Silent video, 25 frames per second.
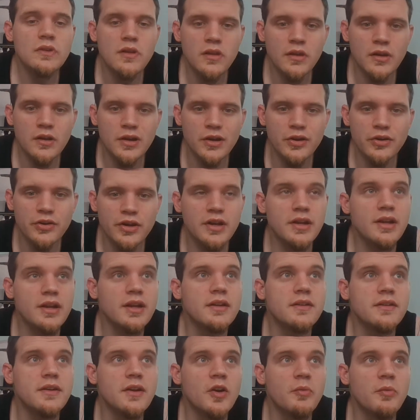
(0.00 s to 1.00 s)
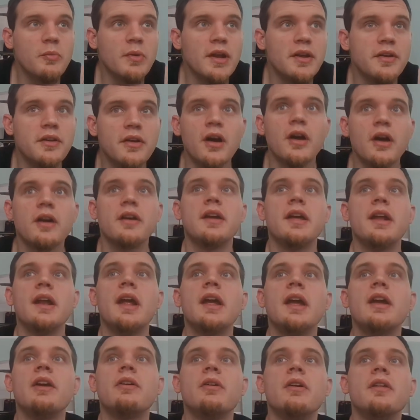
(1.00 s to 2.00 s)
Here you're going to get to hear my dog get
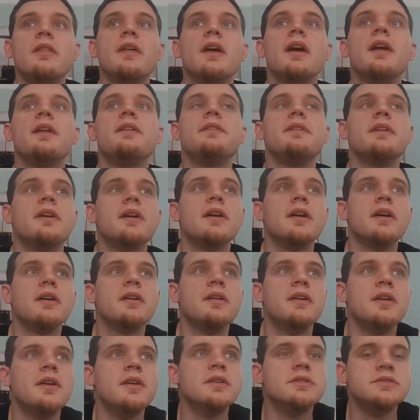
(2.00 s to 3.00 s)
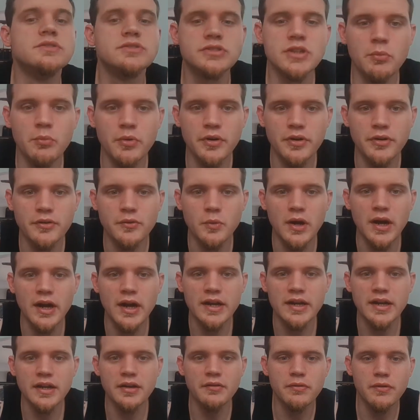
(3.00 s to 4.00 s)
angry that someone is
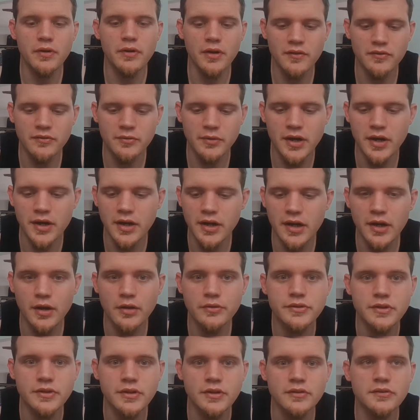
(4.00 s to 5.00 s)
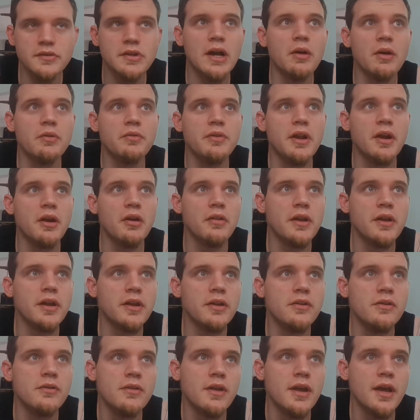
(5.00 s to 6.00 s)
walking in front of our house, because how dare they
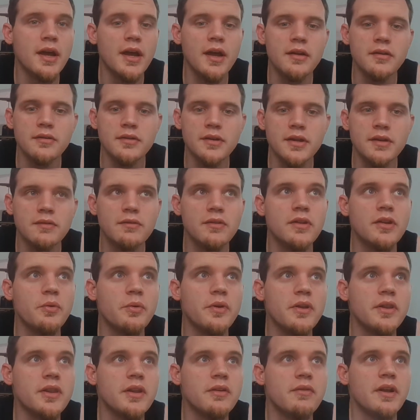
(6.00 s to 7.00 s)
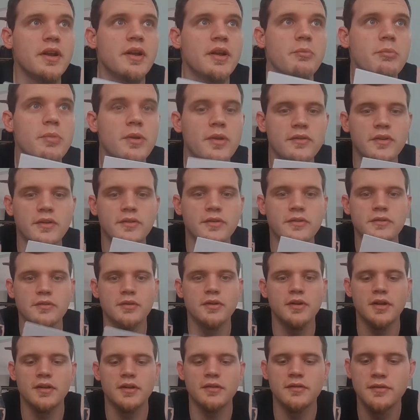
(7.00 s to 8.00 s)
do that, even though we live on a busy
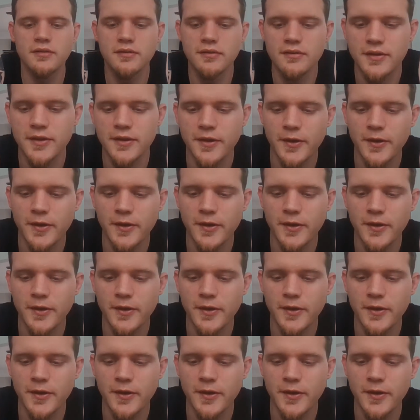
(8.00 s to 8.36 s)
street. So